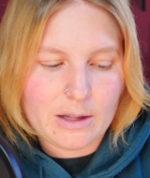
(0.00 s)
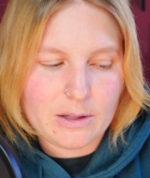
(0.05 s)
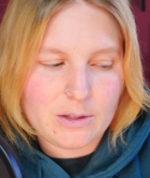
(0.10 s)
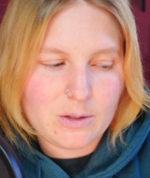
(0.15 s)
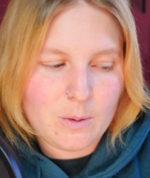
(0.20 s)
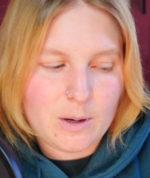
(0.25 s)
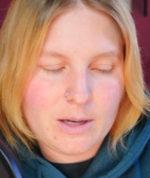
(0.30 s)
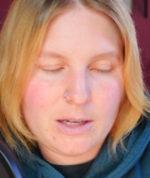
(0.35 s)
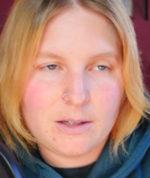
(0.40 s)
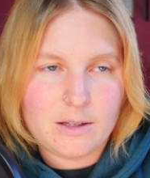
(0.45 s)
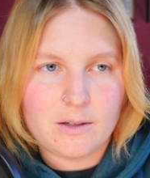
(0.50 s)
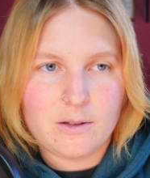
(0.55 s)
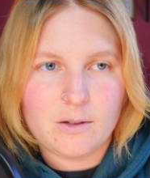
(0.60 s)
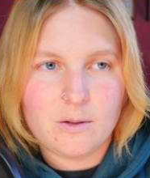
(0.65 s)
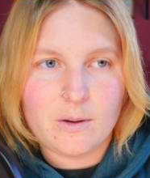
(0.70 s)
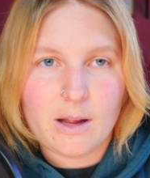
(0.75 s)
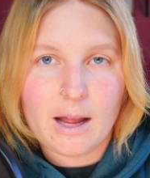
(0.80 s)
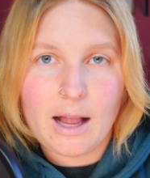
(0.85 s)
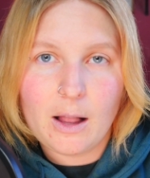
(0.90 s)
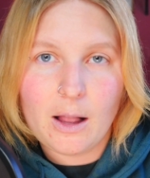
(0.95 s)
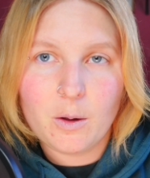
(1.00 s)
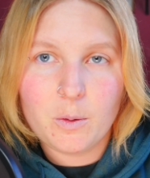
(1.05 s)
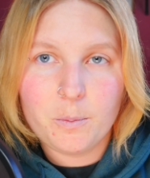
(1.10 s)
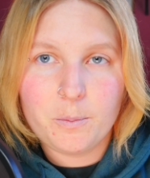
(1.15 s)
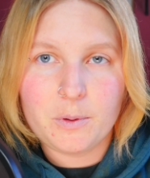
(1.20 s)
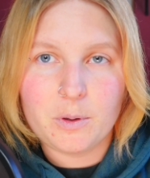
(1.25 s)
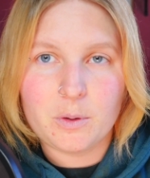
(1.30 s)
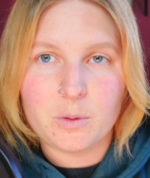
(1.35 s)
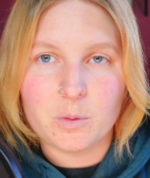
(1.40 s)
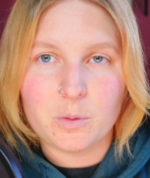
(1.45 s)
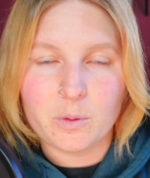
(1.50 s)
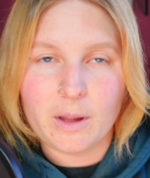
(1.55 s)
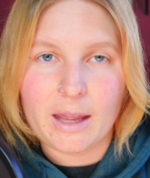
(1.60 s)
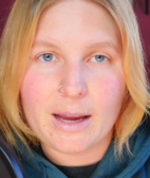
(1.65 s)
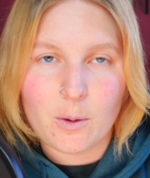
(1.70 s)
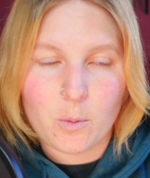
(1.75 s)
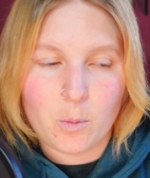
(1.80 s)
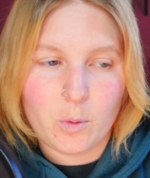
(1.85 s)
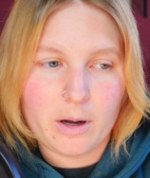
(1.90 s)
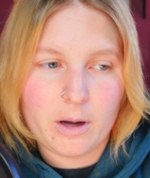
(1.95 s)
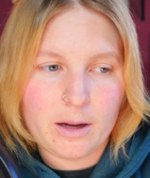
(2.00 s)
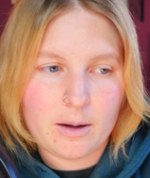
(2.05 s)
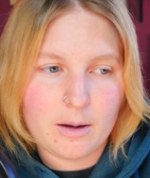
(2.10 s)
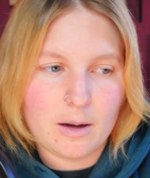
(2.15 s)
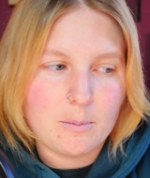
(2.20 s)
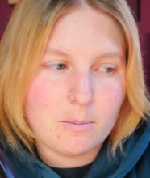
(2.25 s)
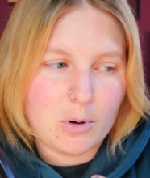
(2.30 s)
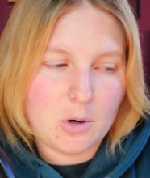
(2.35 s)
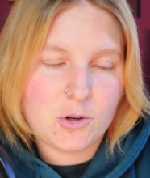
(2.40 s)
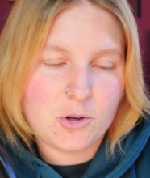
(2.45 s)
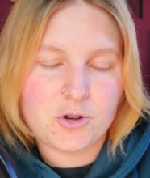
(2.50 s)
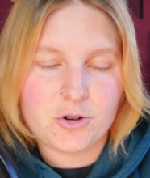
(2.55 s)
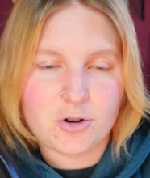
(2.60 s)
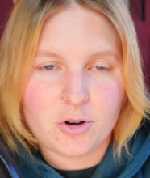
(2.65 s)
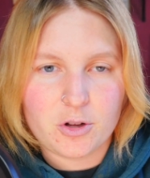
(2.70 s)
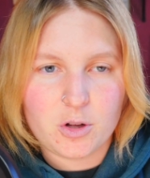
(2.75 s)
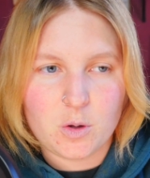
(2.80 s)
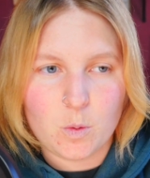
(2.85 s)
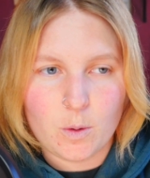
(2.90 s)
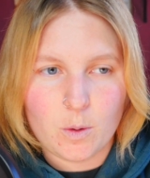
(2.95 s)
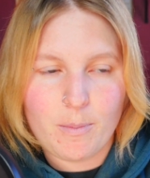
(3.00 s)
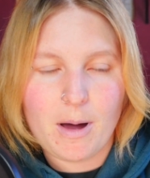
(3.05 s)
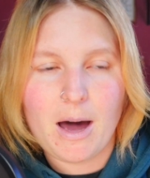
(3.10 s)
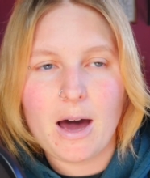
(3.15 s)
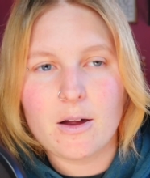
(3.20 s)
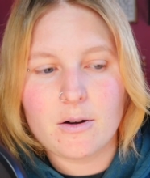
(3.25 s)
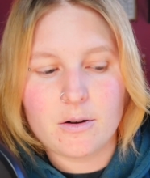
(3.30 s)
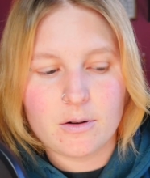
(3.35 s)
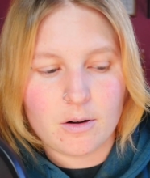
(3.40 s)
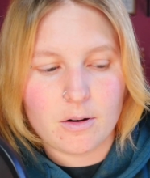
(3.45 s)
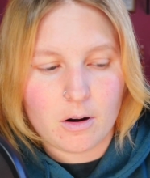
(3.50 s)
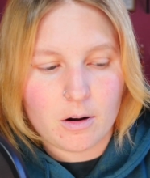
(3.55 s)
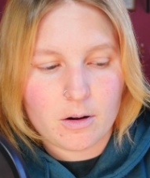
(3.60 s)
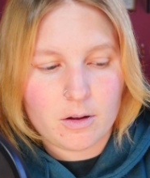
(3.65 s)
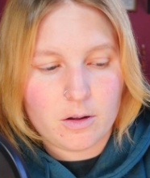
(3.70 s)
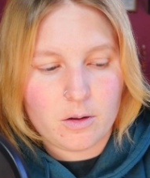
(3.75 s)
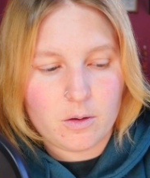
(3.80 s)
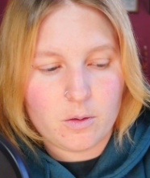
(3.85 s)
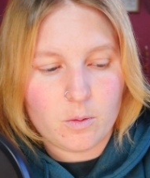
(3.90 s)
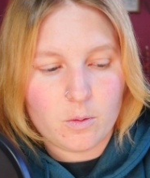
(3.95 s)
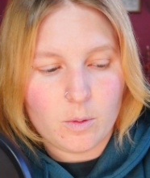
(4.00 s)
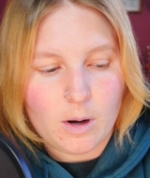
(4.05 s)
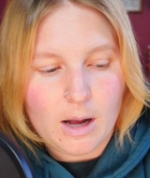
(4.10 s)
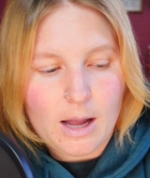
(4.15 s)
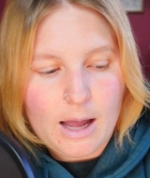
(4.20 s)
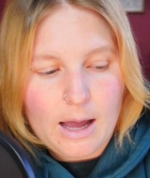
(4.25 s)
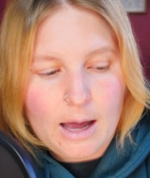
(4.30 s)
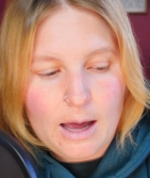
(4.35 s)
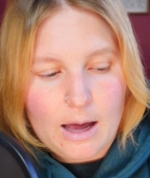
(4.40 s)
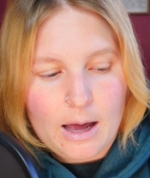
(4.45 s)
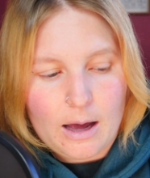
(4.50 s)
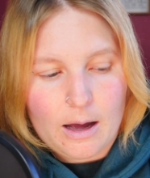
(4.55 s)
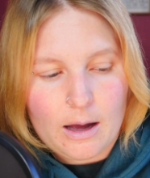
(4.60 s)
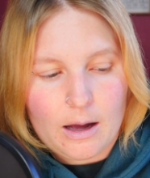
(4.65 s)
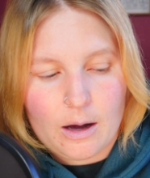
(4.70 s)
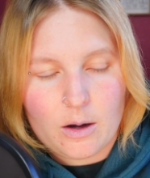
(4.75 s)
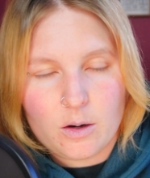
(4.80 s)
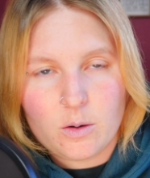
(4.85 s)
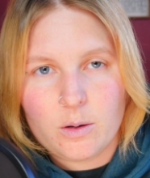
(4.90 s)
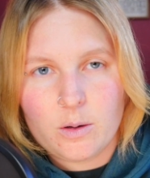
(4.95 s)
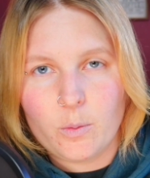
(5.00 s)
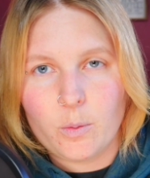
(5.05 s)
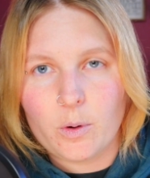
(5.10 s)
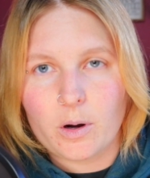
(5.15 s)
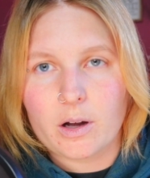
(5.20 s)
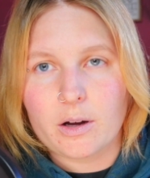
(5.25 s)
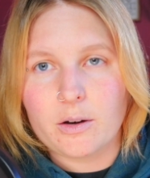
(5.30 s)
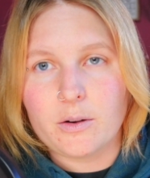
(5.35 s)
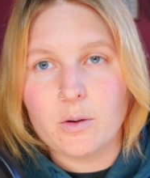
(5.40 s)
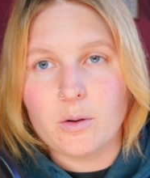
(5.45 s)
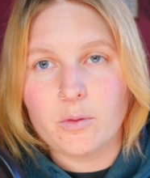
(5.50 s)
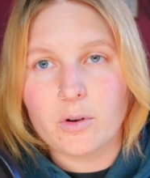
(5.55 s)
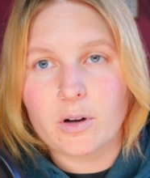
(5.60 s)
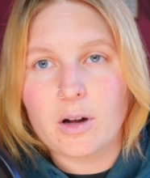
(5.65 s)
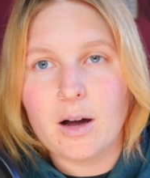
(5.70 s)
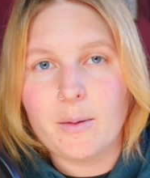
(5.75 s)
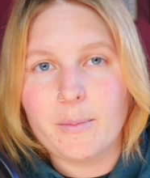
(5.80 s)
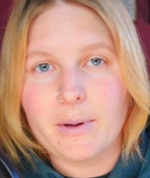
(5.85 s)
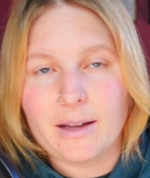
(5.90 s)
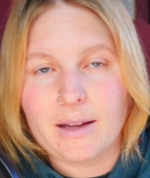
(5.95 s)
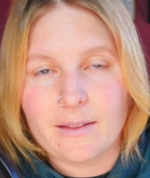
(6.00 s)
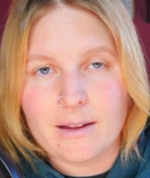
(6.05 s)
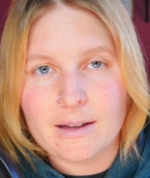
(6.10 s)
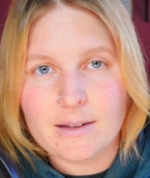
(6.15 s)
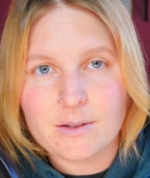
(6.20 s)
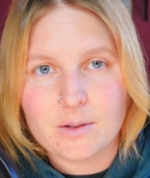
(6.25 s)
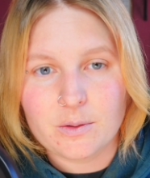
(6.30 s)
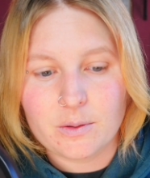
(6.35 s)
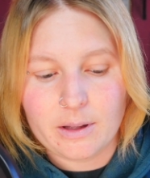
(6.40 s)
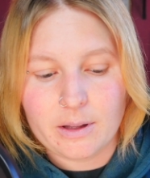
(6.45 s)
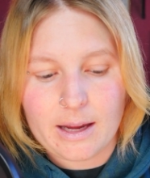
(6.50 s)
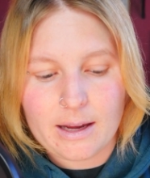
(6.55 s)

do I need to do to help you? Like, what emotion are you? What pattern are you? How do we work on overcoming this, or